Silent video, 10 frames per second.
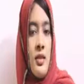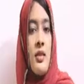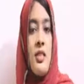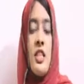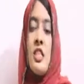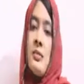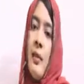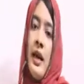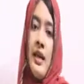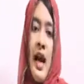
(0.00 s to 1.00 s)
cyst
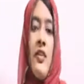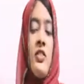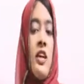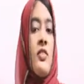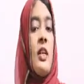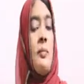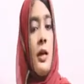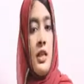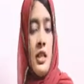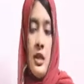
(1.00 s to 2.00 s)
might have developed,
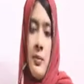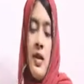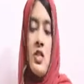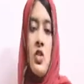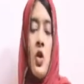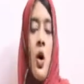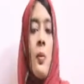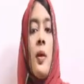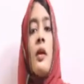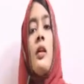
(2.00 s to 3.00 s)
but it remains
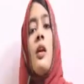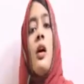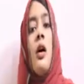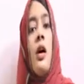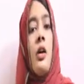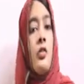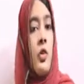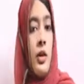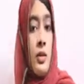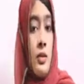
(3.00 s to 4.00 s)
dormant
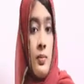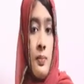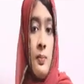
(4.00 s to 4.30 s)
for